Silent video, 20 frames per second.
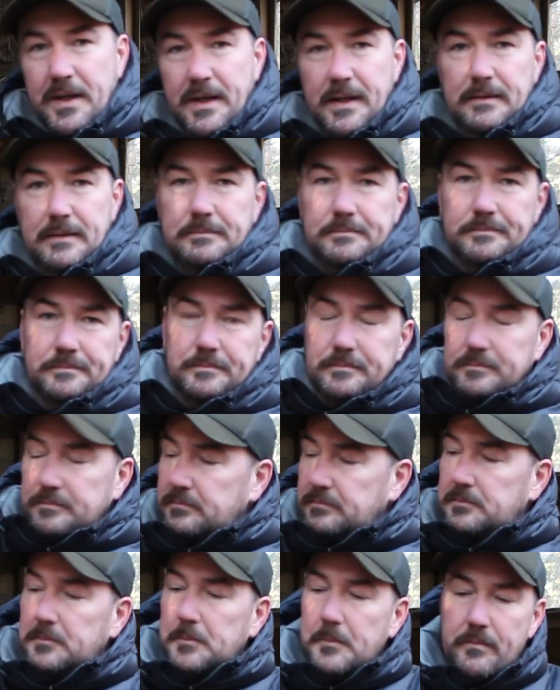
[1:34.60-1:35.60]
a
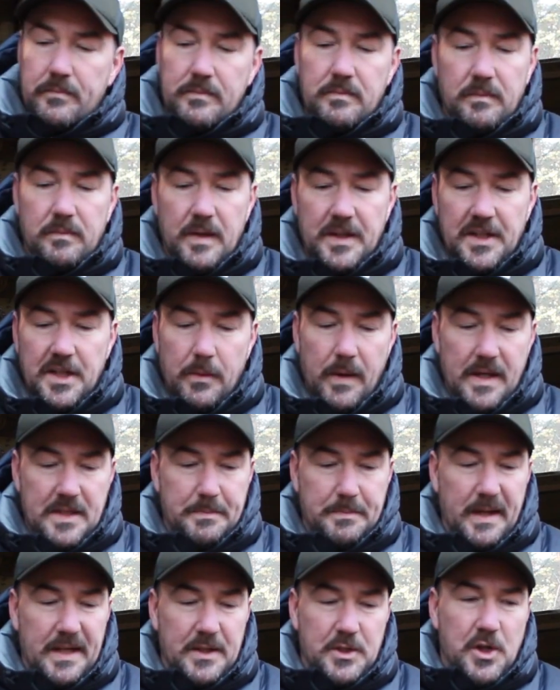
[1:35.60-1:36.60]

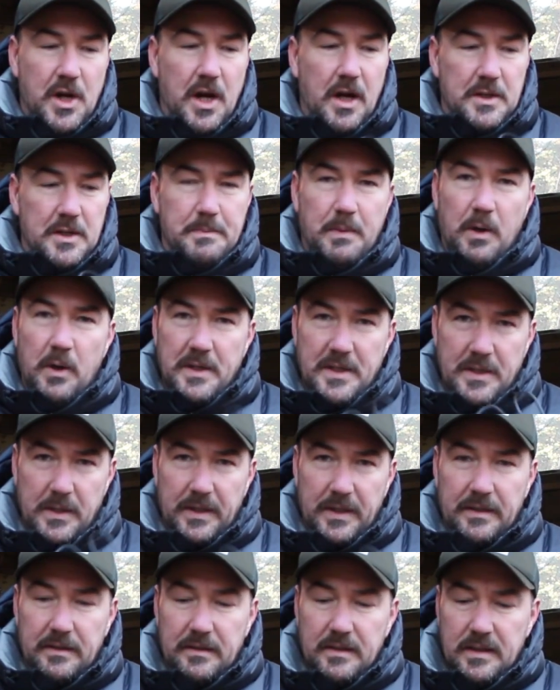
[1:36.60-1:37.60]
USB charge point, you
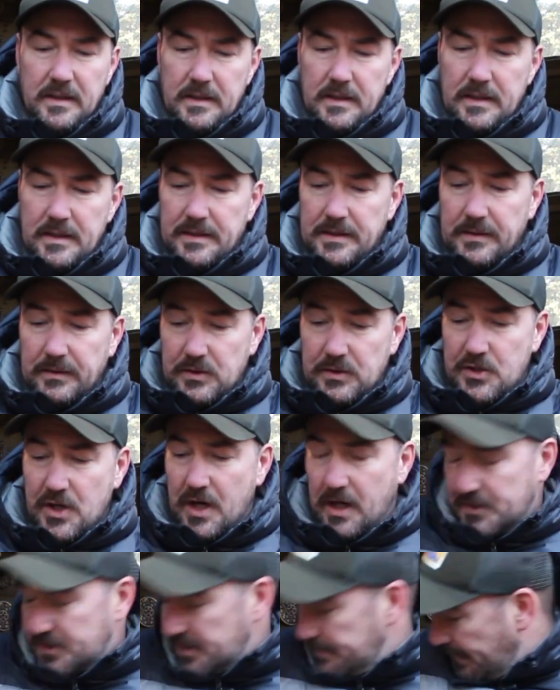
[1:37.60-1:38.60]
can charge the